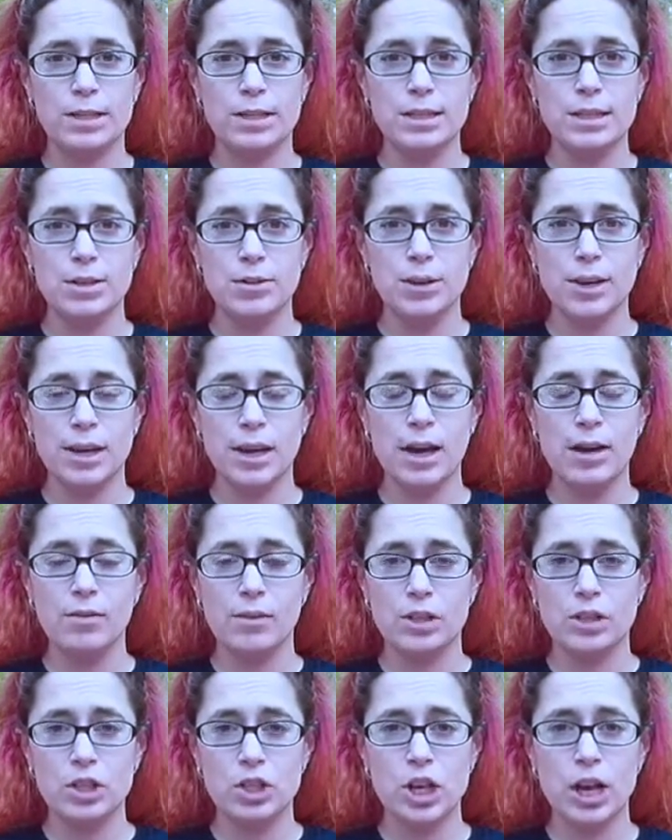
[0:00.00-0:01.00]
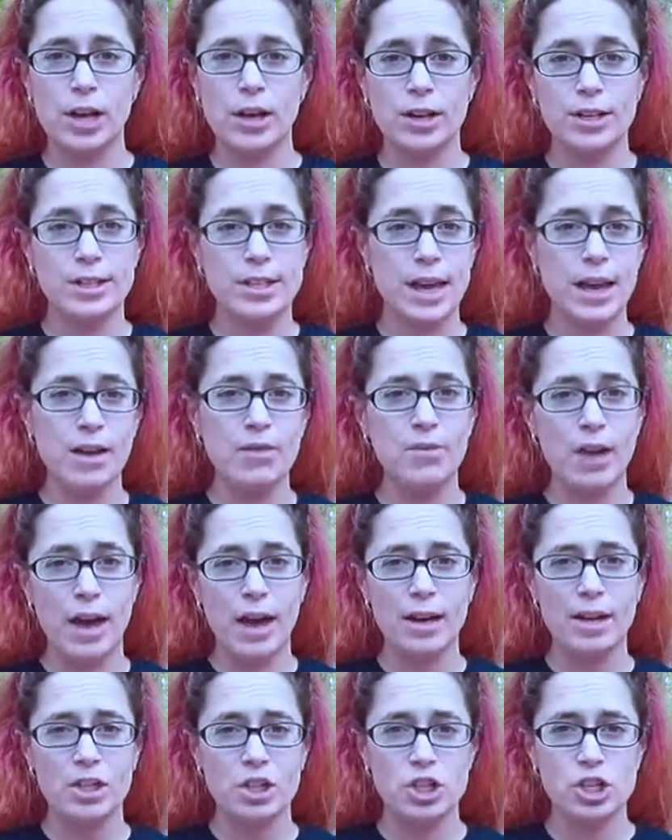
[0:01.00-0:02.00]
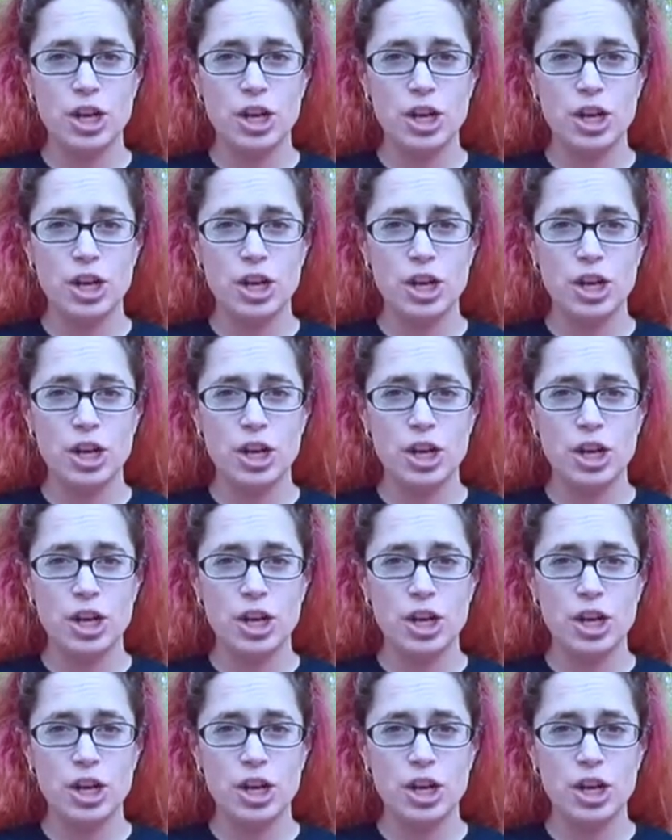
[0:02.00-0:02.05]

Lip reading: and trust and respect.